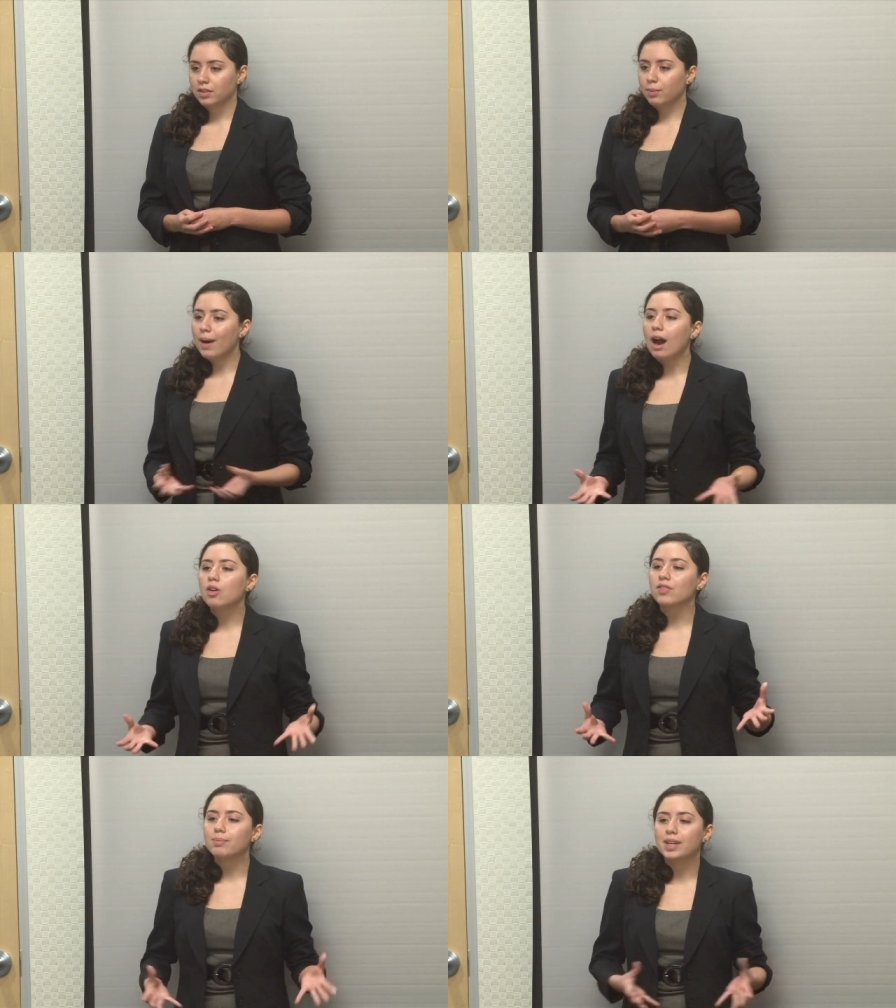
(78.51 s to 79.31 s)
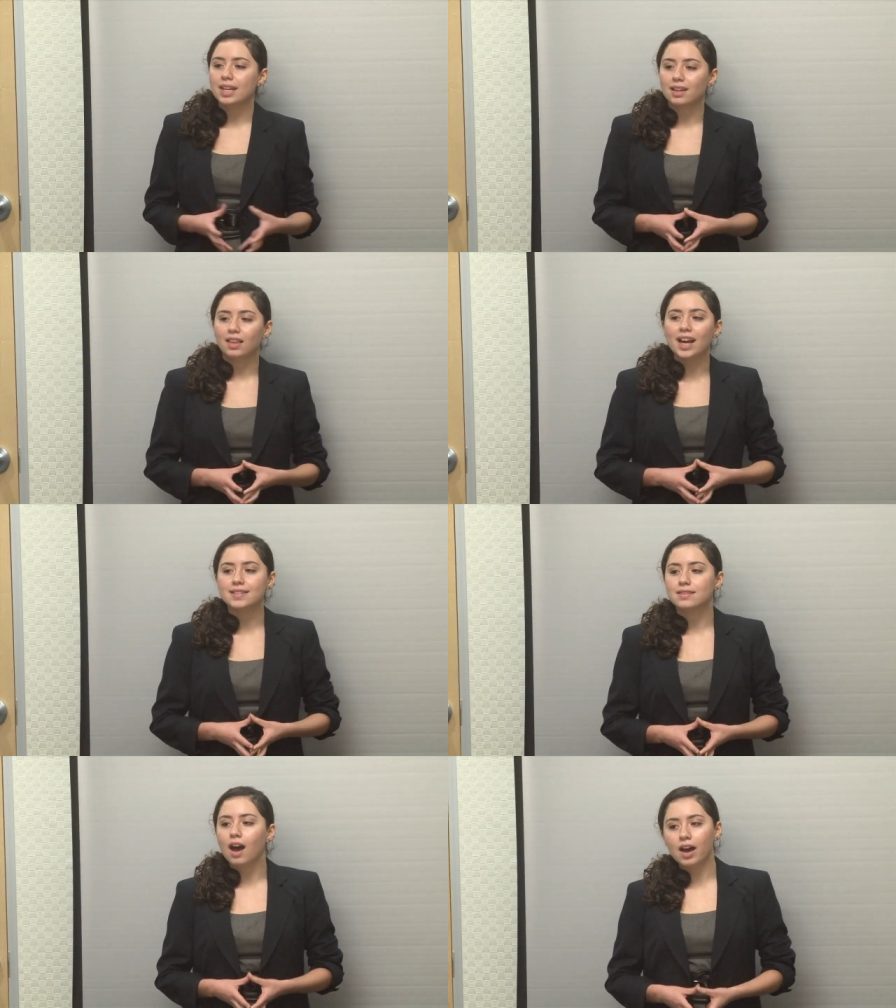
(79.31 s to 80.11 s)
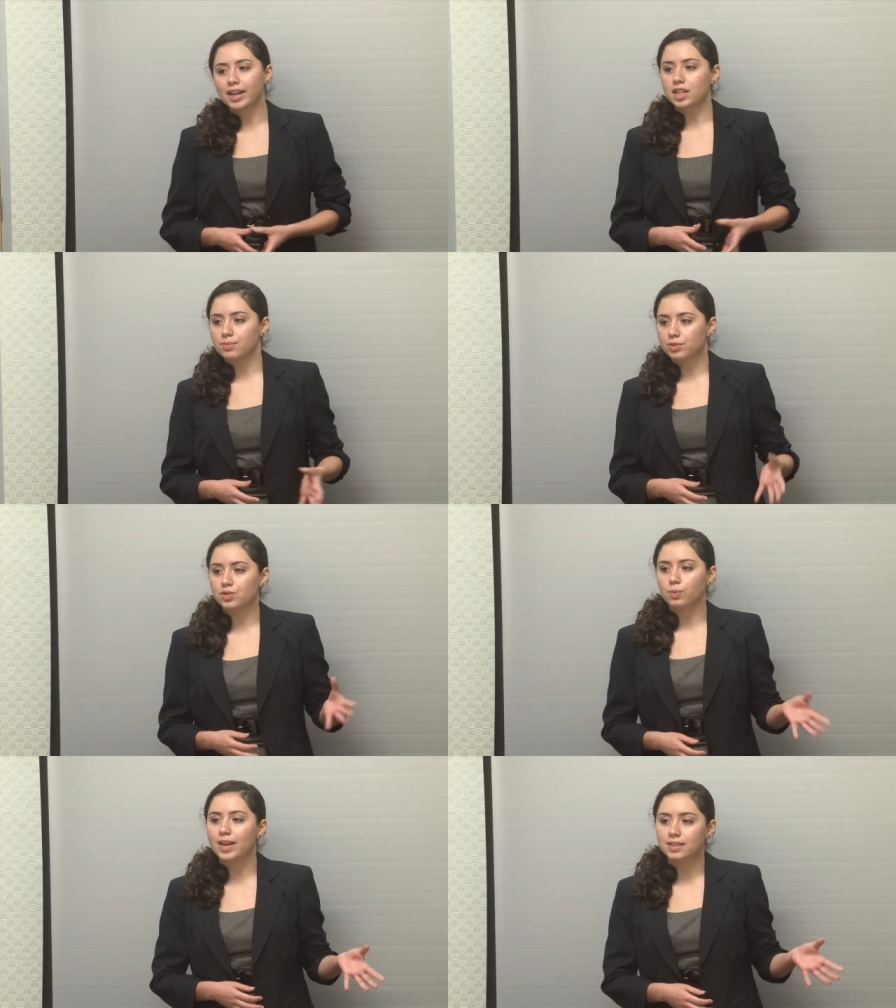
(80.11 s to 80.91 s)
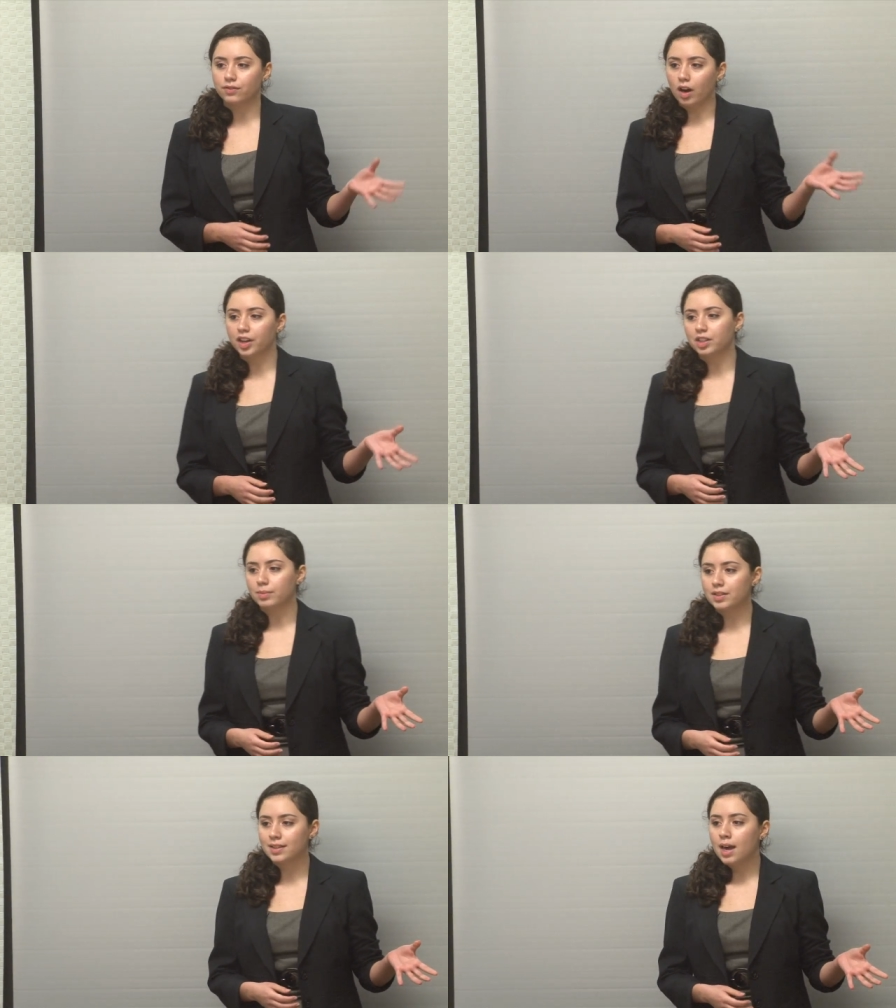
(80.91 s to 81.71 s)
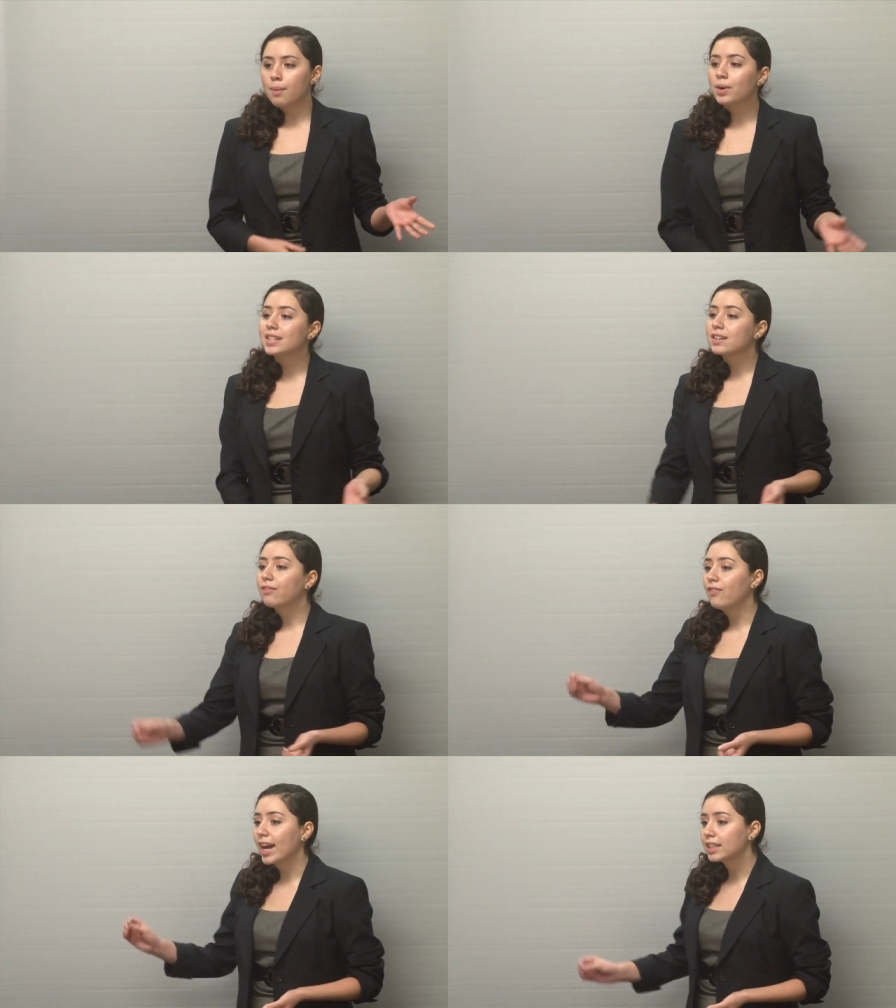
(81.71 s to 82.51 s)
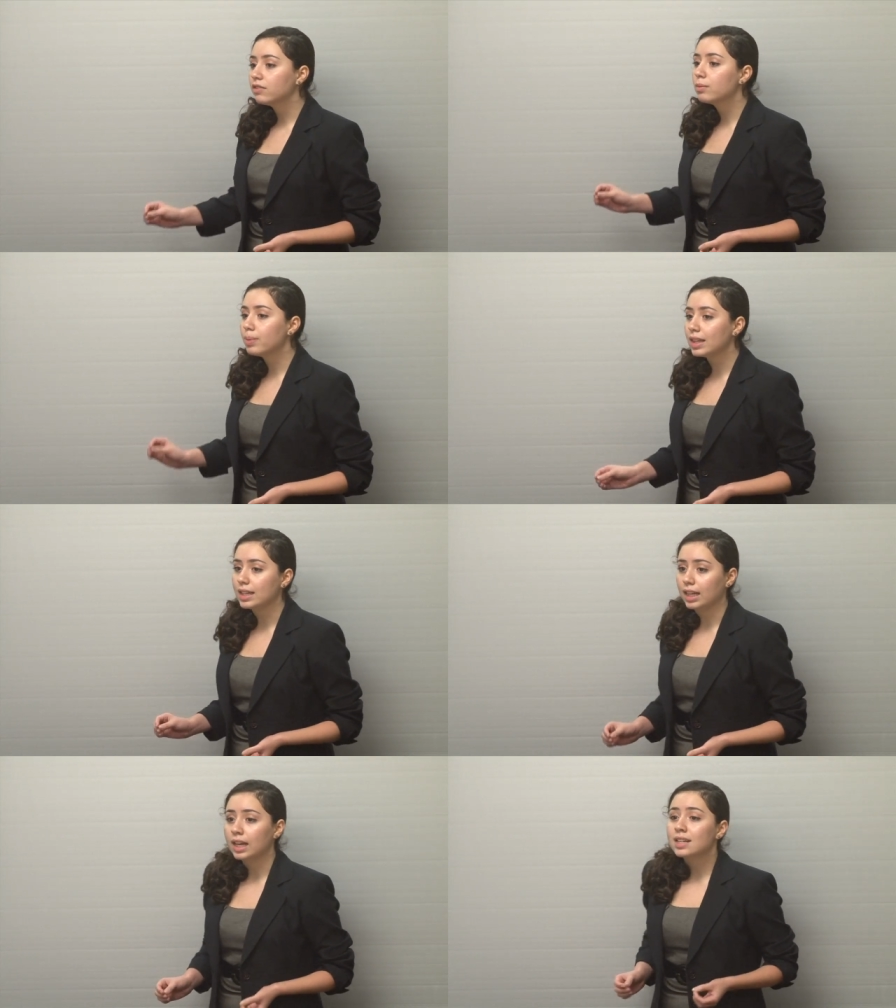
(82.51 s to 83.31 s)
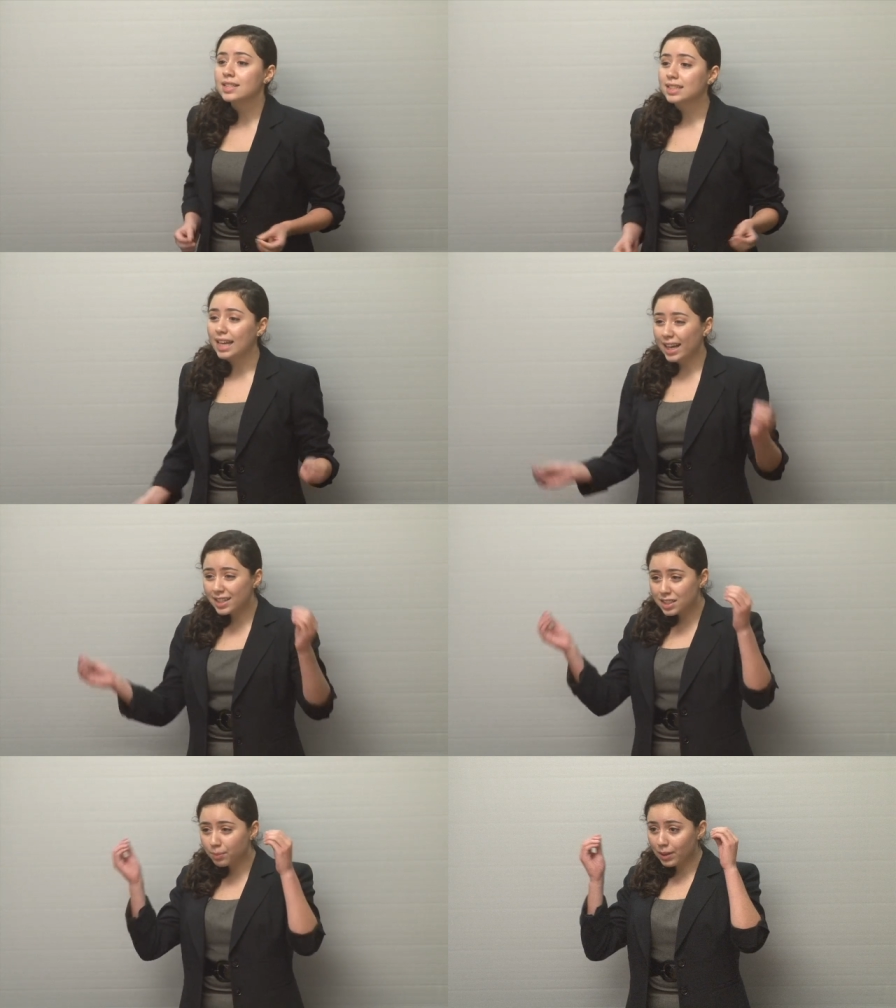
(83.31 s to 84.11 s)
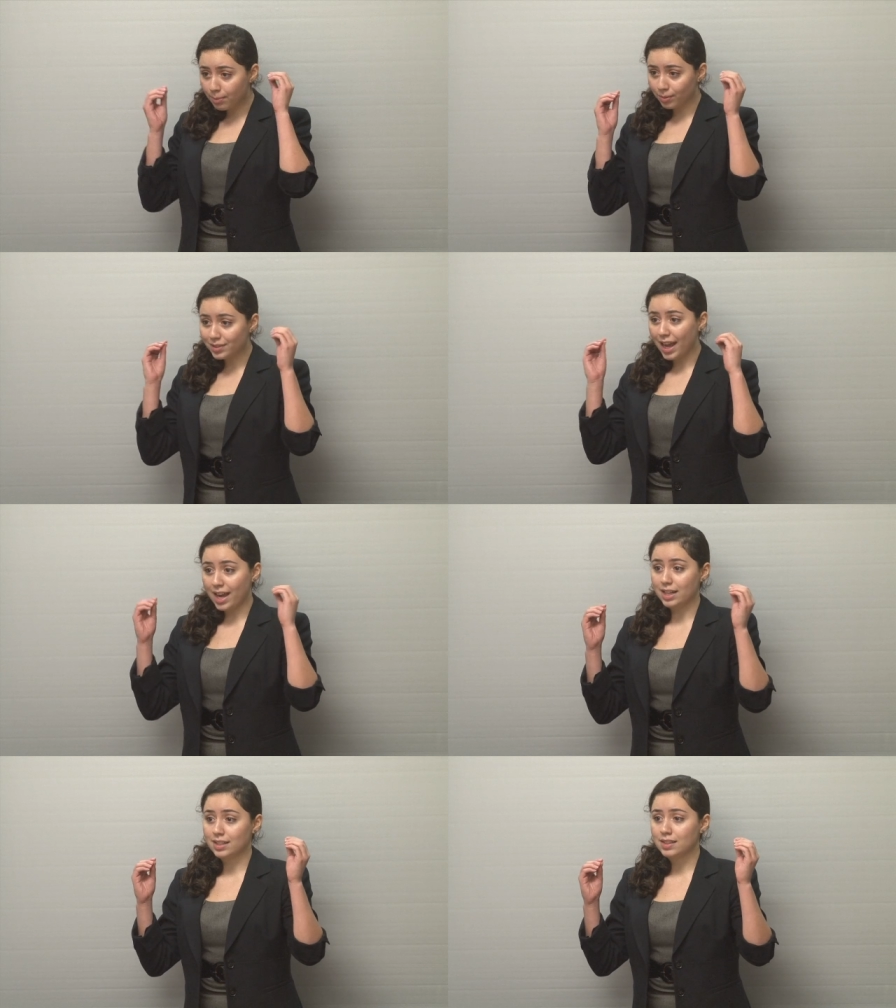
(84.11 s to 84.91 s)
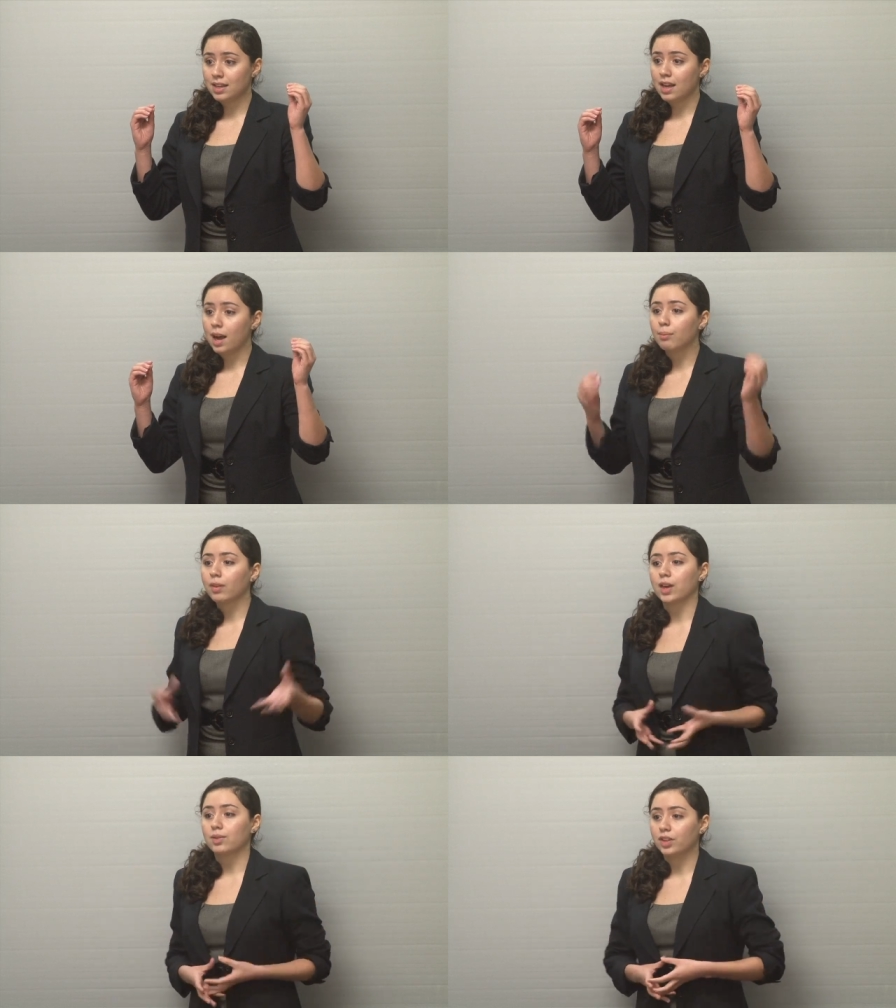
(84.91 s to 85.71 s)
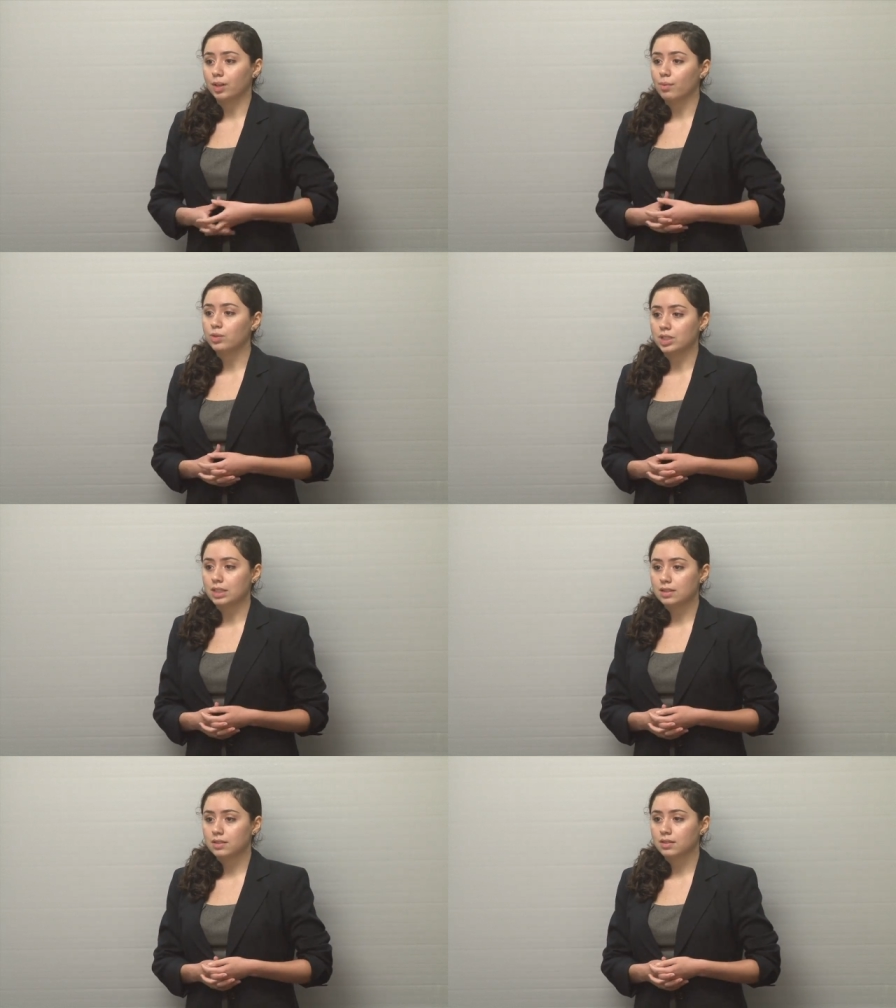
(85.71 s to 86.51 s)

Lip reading: The power of the media lies not in its persuasive arguments, but its effective ability to get into people's heads and play with their emotions.